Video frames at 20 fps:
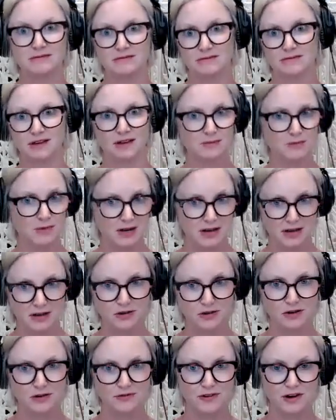like many
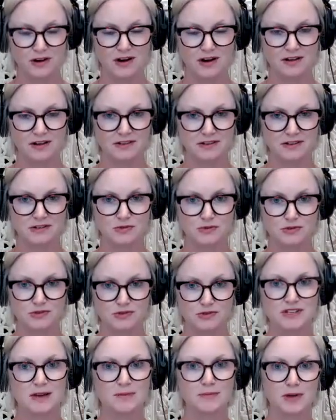other of our colleagues who are
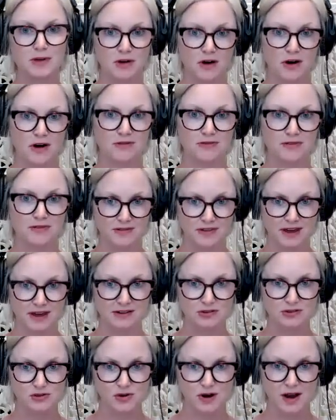stepping off of
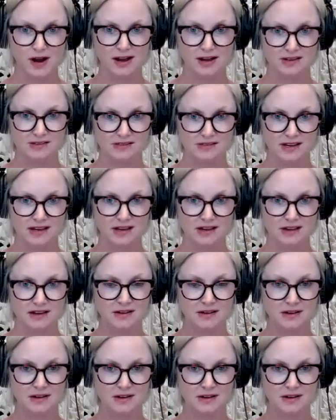that track and saying,